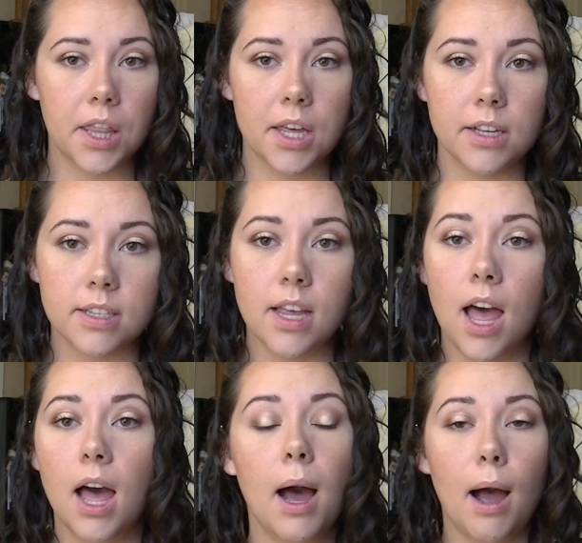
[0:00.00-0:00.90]
this.
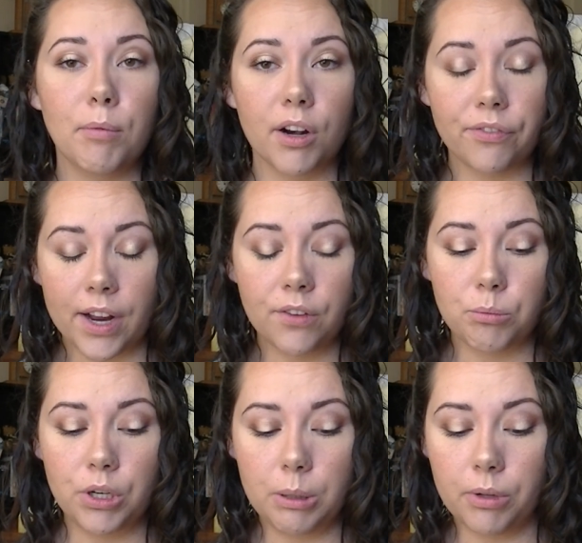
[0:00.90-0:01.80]
I'm not a fan of
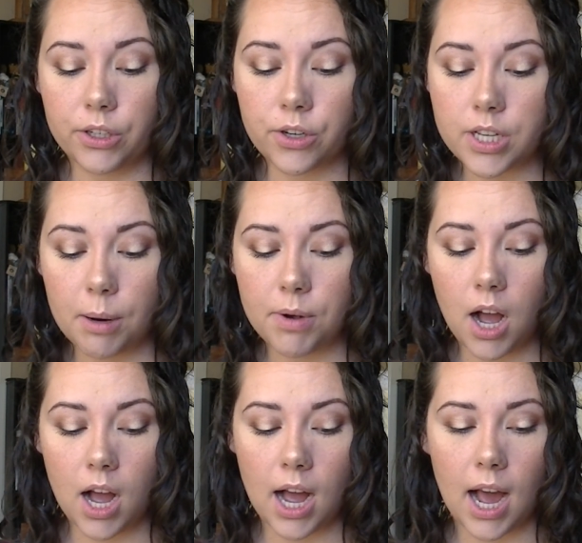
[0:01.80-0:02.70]
beauty blenders. I'm
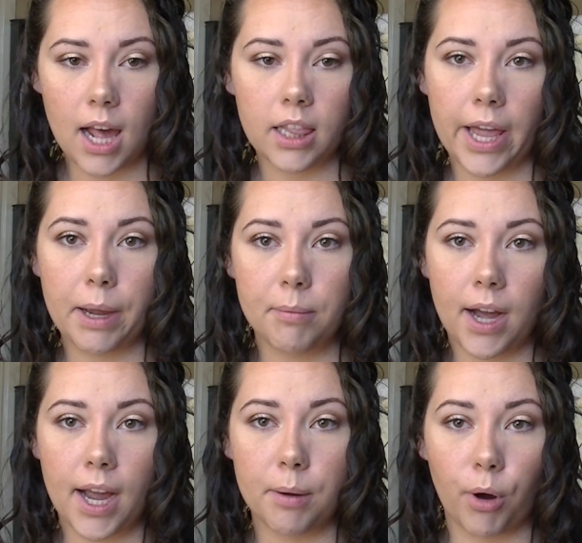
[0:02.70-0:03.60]
not. I like
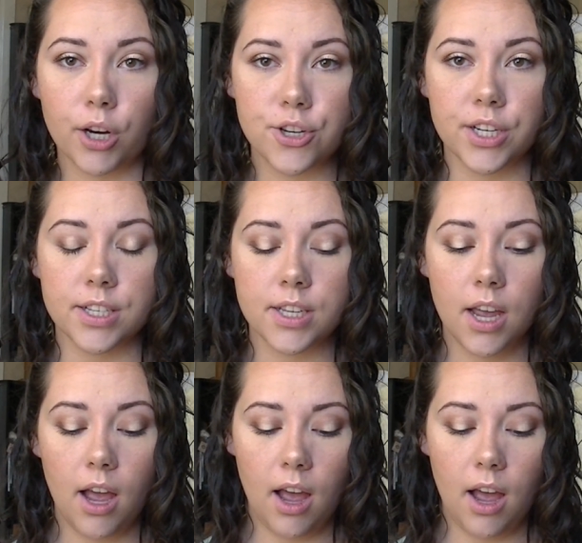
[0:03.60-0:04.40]
my brushes.